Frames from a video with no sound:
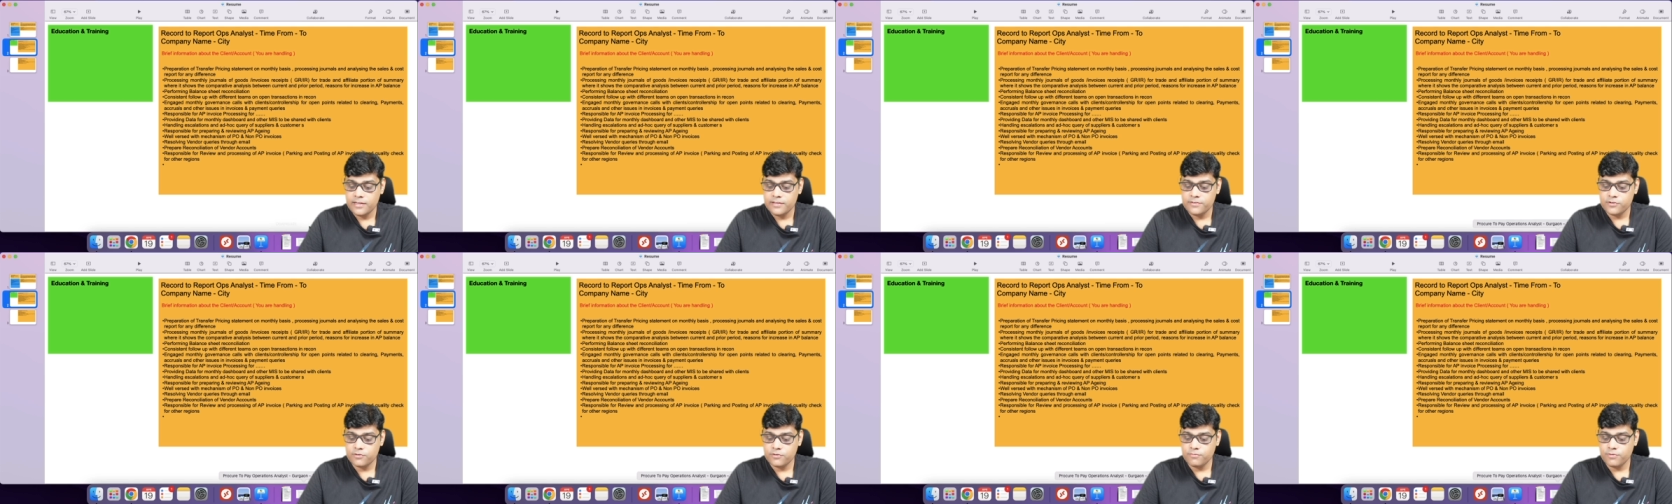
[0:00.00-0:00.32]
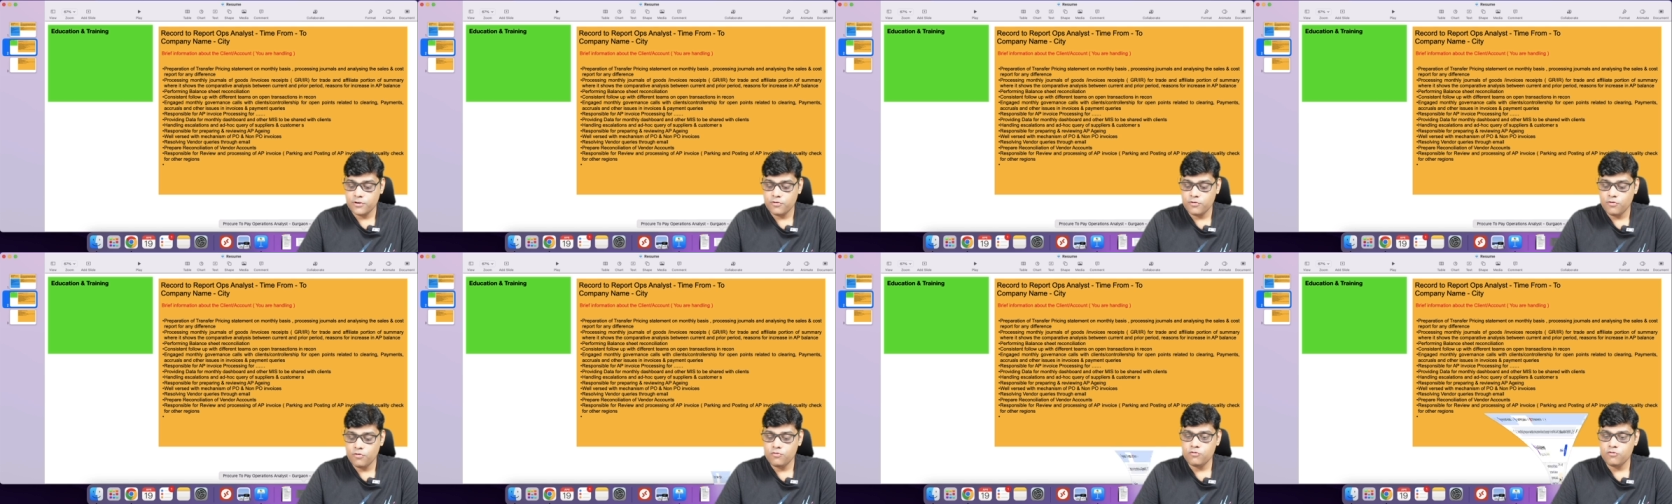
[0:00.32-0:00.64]
So if
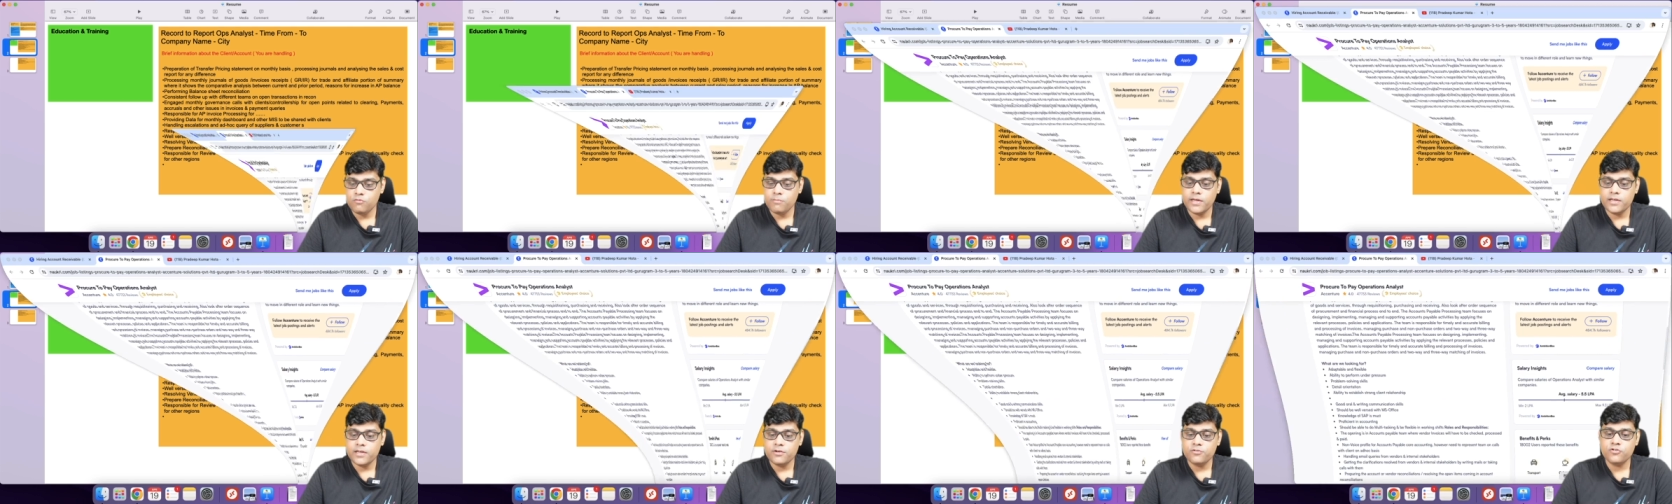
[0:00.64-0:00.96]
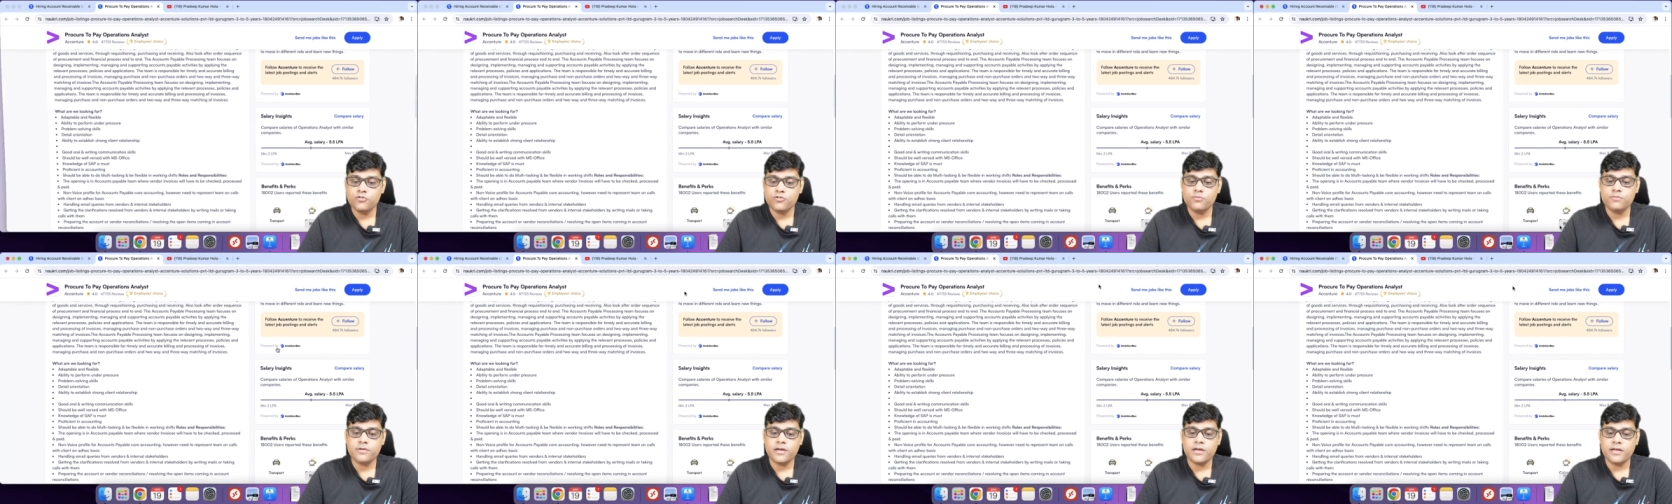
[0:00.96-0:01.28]
you go to my
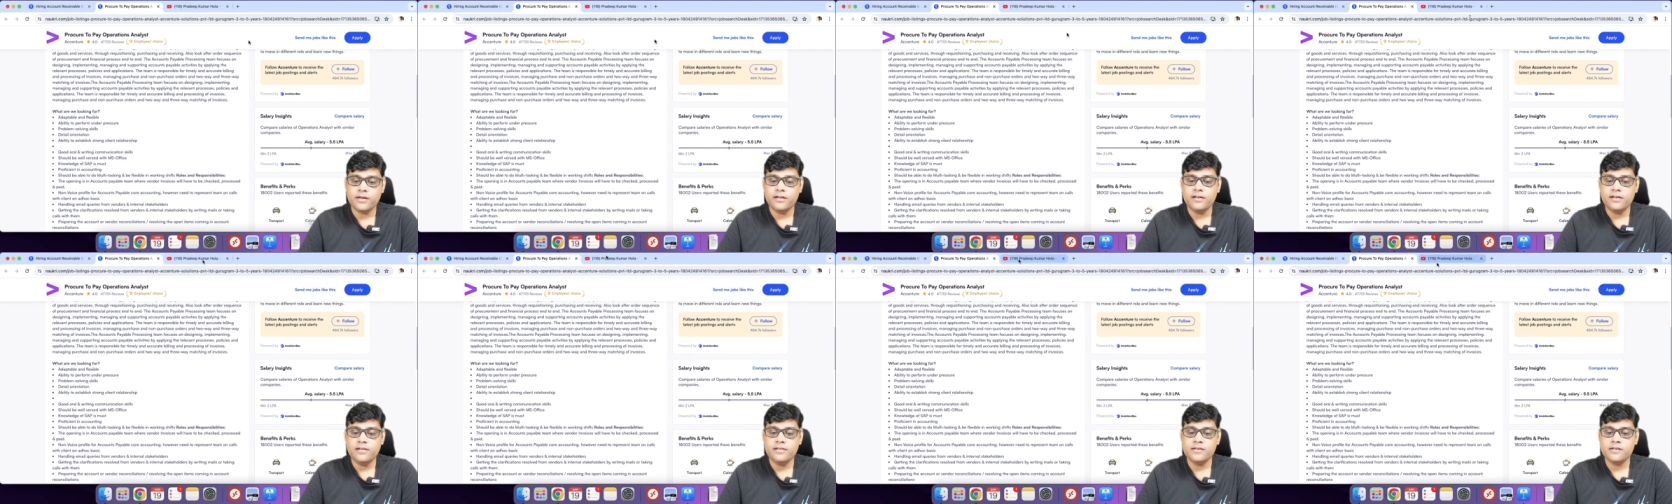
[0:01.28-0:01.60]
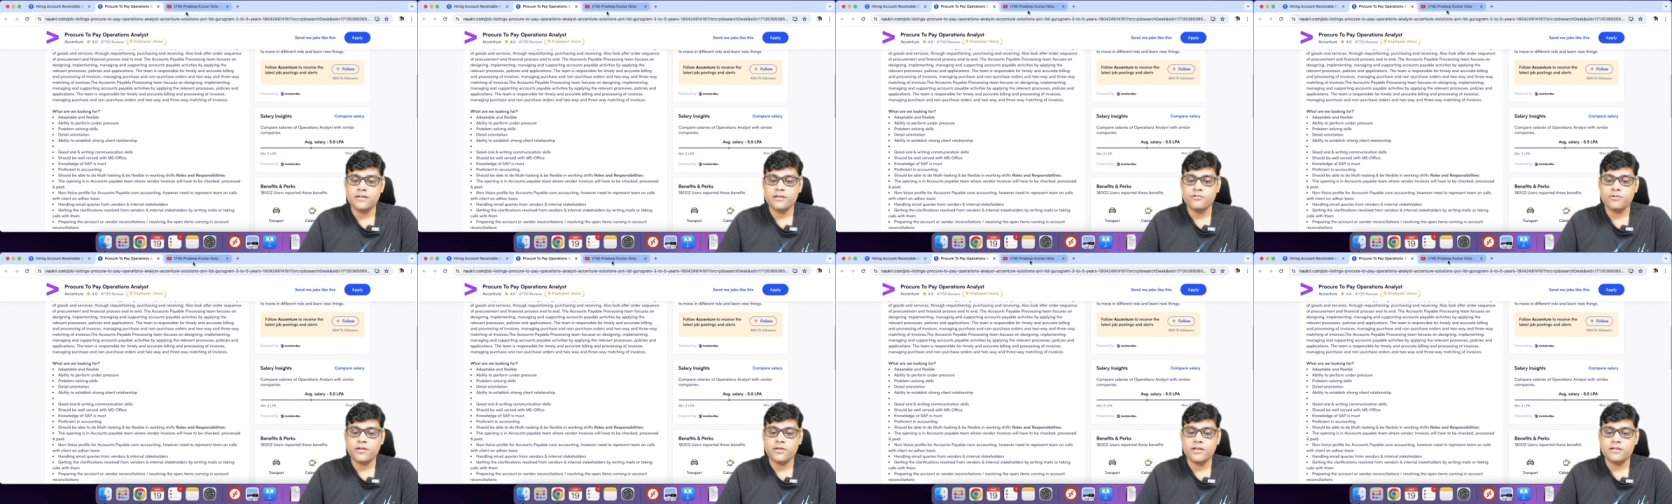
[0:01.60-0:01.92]
YouTube channel,
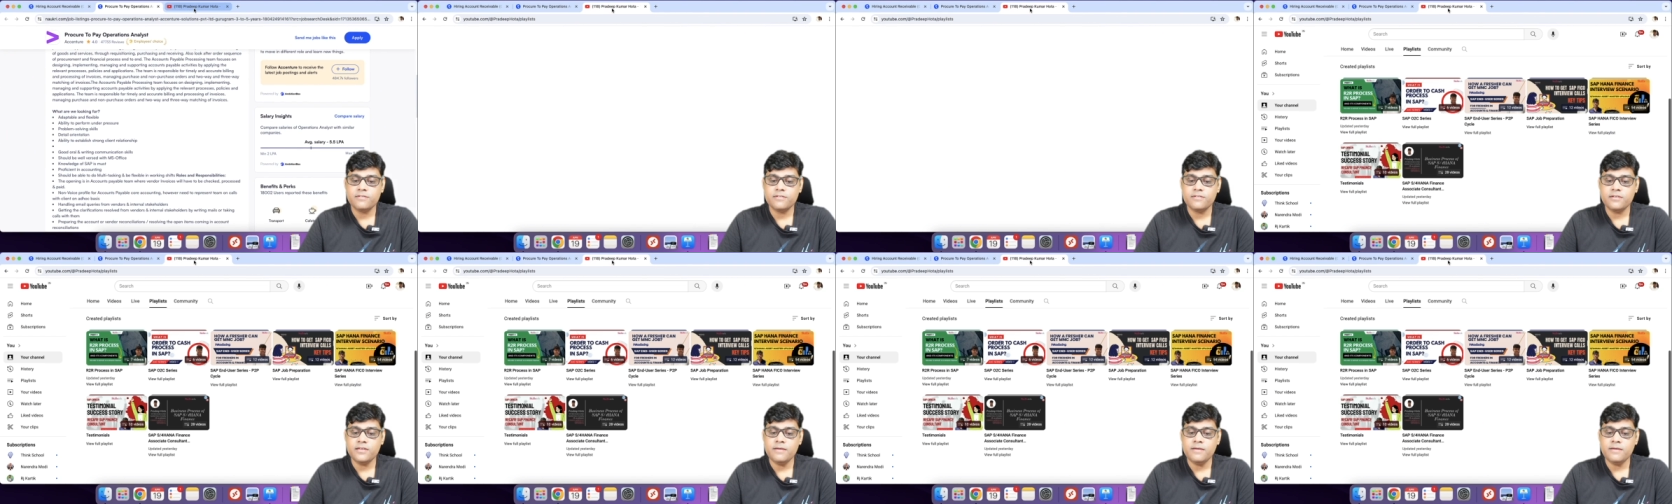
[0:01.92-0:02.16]
here you can